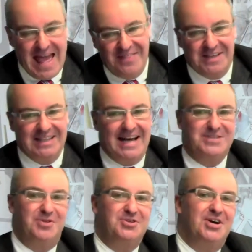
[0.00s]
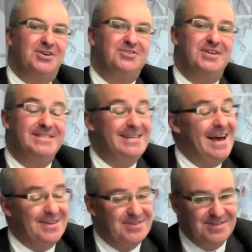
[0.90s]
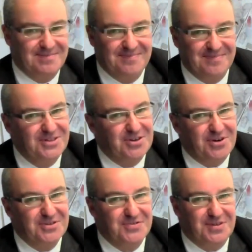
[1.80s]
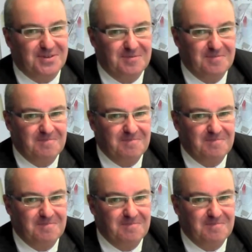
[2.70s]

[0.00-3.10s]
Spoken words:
And the class with a chuckle says, "Yes, the jar is full."